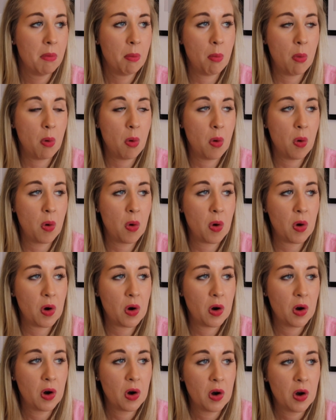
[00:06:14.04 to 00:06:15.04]

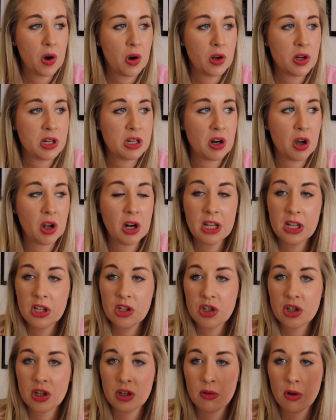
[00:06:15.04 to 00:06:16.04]
more
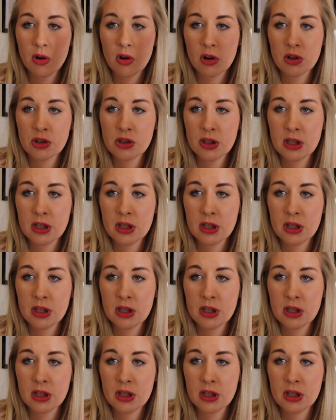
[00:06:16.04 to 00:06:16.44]
knowledge in regards